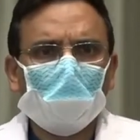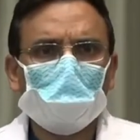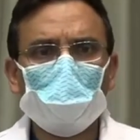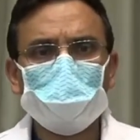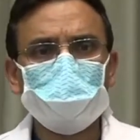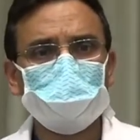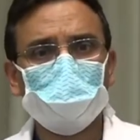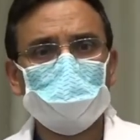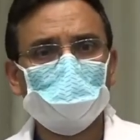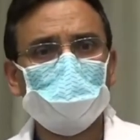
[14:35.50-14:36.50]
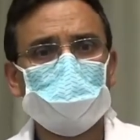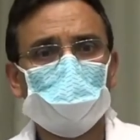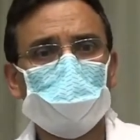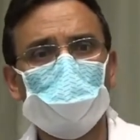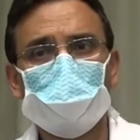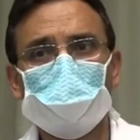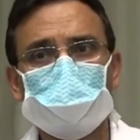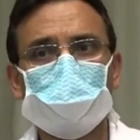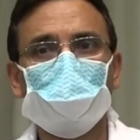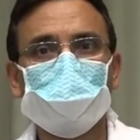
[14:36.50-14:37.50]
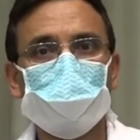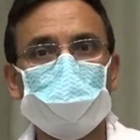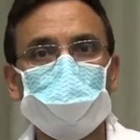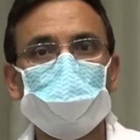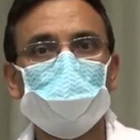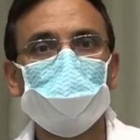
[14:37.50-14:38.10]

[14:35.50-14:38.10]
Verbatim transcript: Along the same lines, once we have a wound,